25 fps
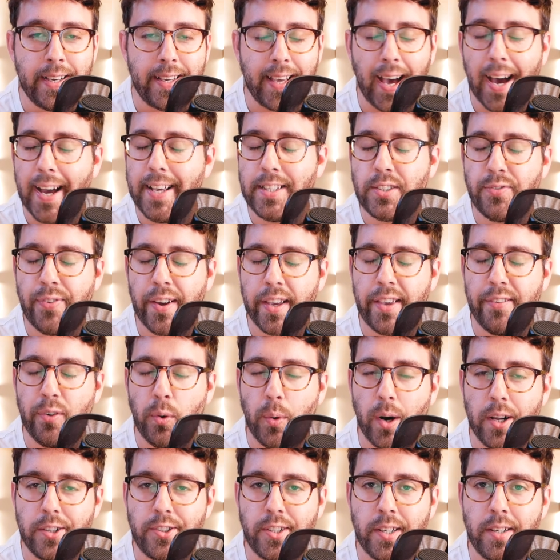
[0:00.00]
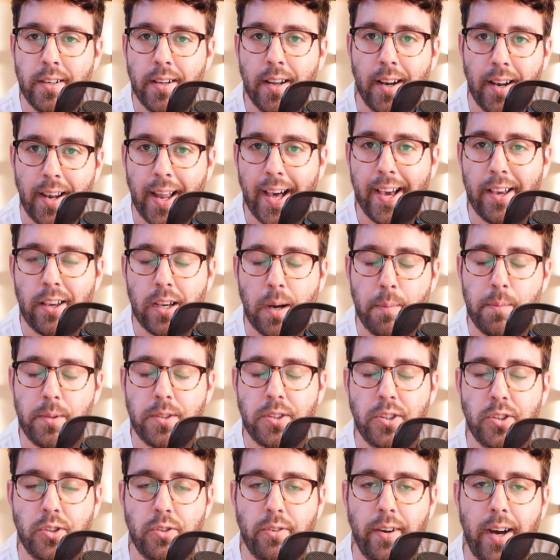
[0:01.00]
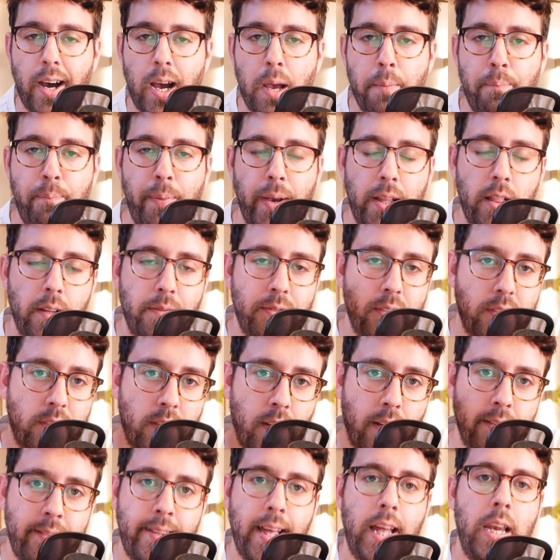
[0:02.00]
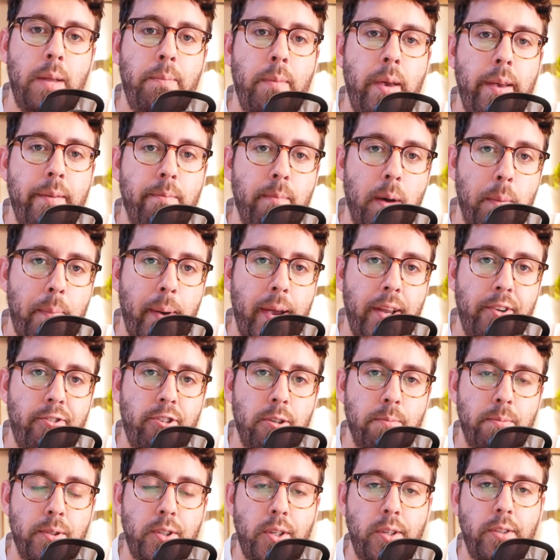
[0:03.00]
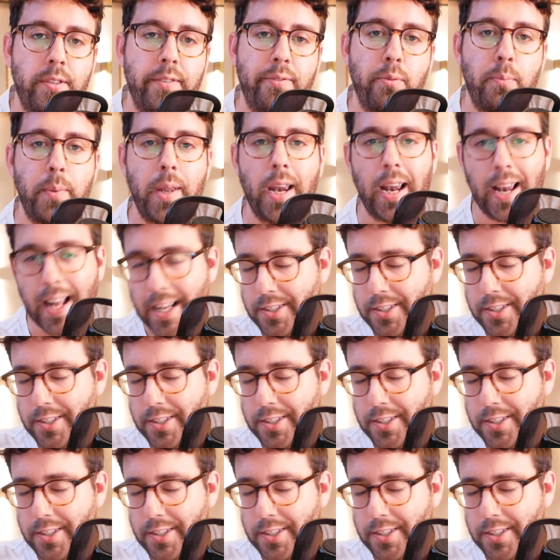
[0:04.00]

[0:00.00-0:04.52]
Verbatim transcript: Guys, thank you for watching. Like, comment, subscribe. Big love to Scott Denemy, my Patreon producer, for being a